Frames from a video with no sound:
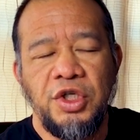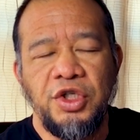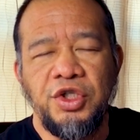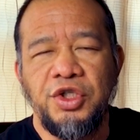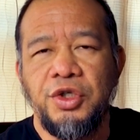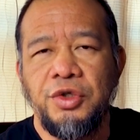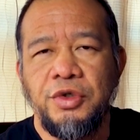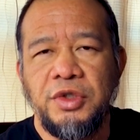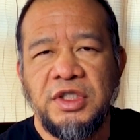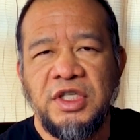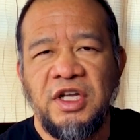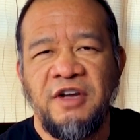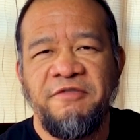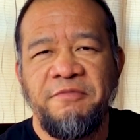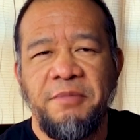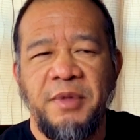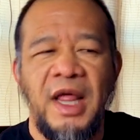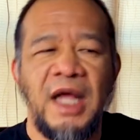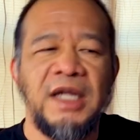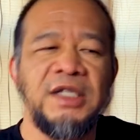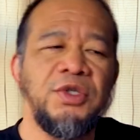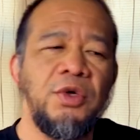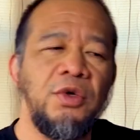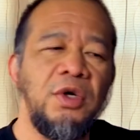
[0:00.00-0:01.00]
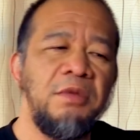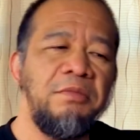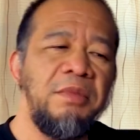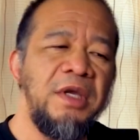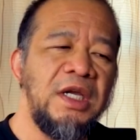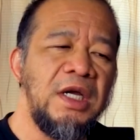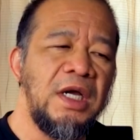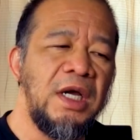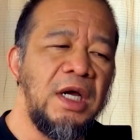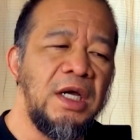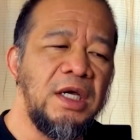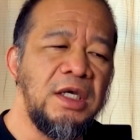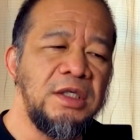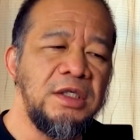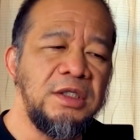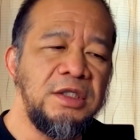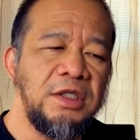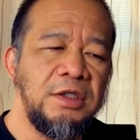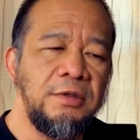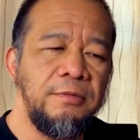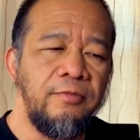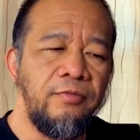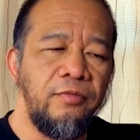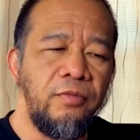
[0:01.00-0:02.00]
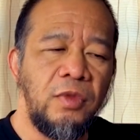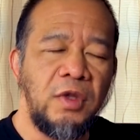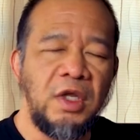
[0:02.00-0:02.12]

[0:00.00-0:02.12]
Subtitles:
to do stuff, but that's only because